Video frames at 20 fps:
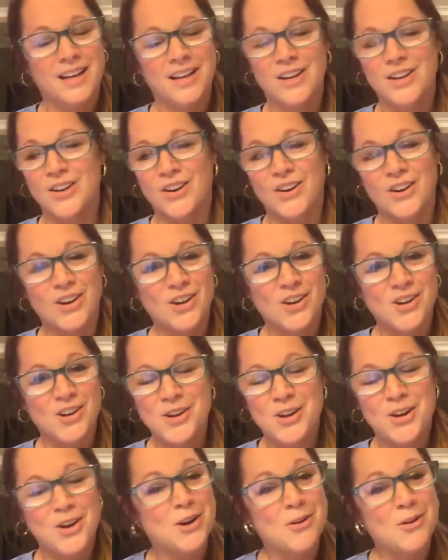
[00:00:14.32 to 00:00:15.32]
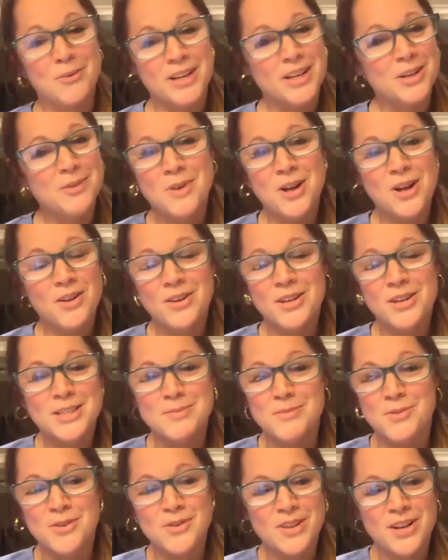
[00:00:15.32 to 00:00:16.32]
Y'all, we need wellness
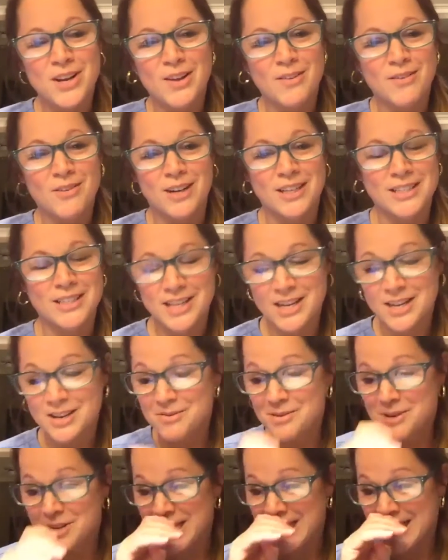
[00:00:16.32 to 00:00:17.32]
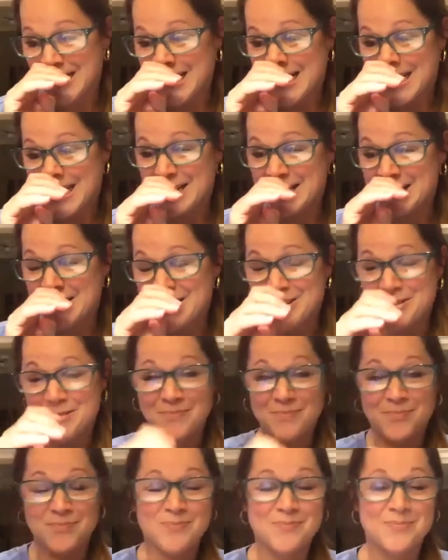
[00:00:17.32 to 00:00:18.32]
more than ever. I'll tell you what,
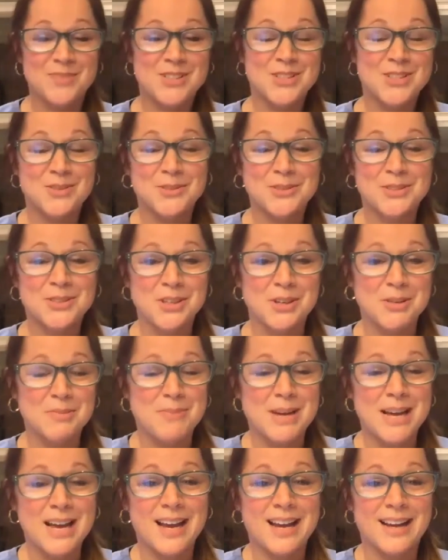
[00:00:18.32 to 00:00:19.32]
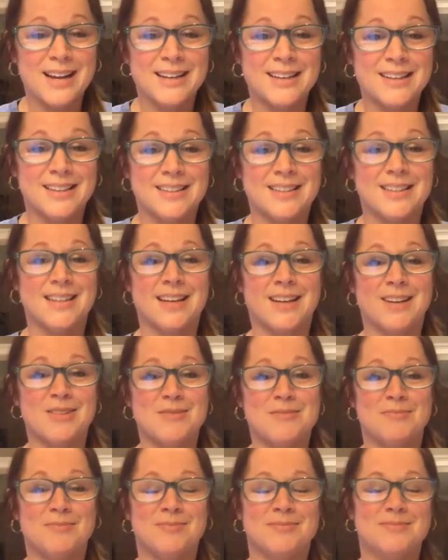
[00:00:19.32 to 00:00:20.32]
school's starting back
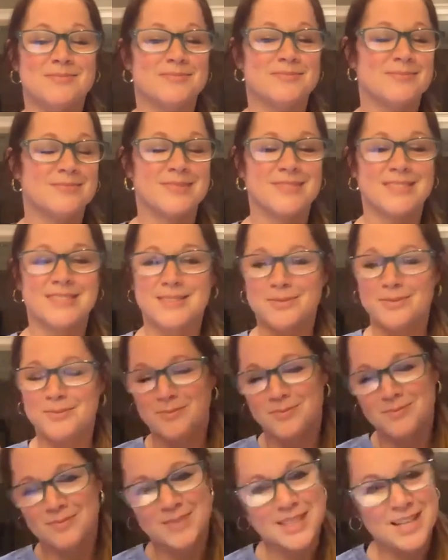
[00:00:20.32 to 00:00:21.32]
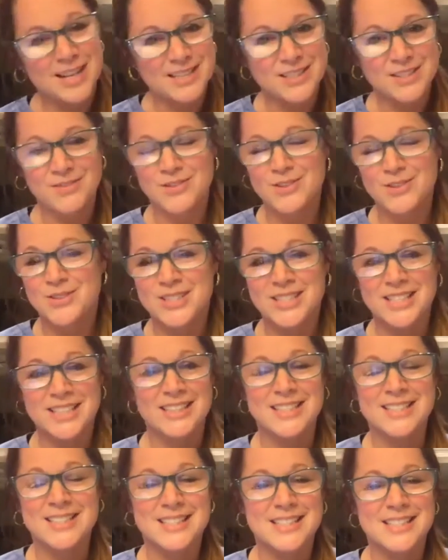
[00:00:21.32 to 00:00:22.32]
and lots of new
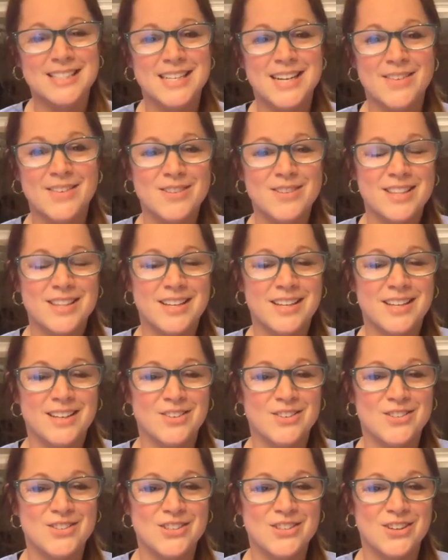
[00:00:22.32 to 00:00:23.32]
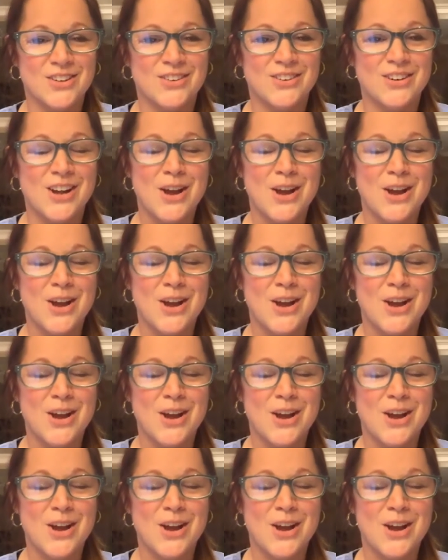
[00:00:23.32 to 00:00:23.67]
sicknesses and everything. And so